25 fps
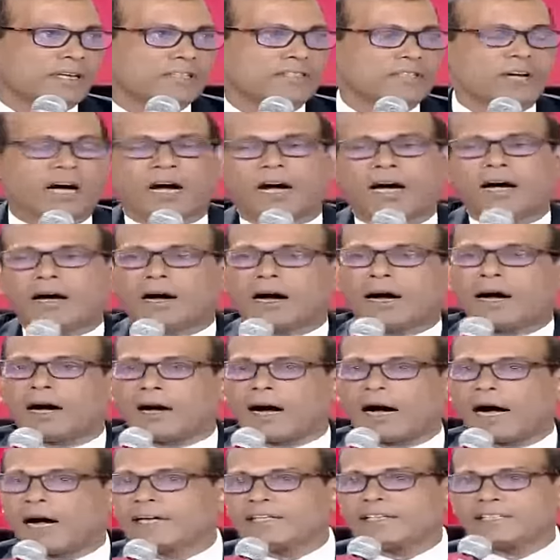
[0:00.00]
So
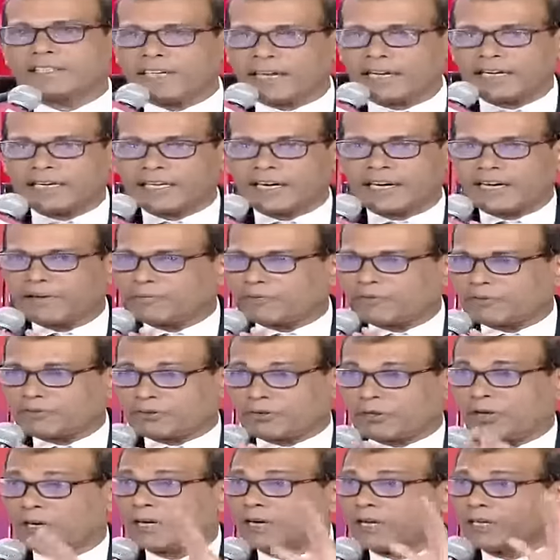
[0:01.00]
I think it
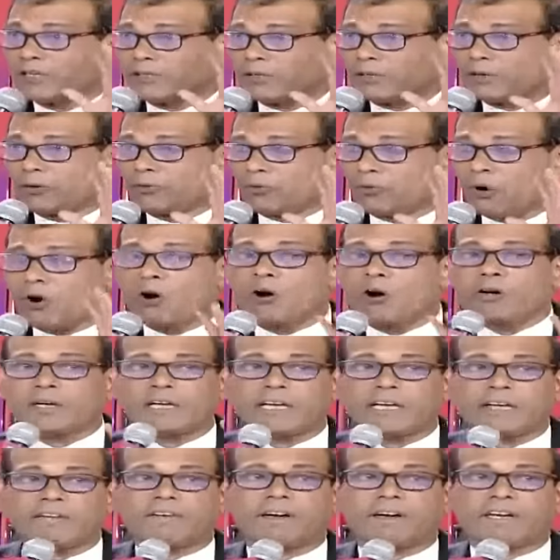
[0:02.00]
was
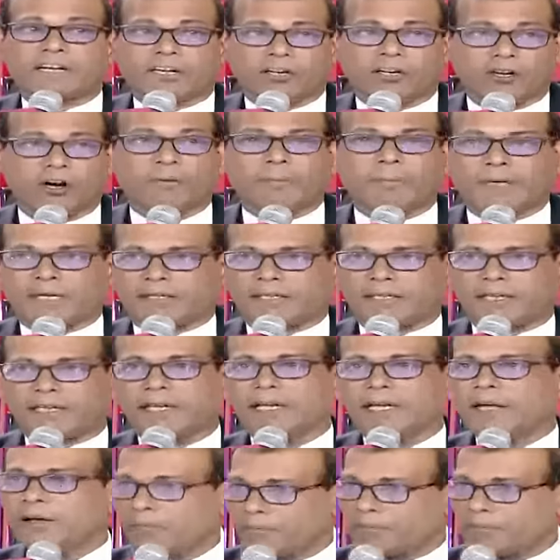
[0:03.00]
wrong even economically.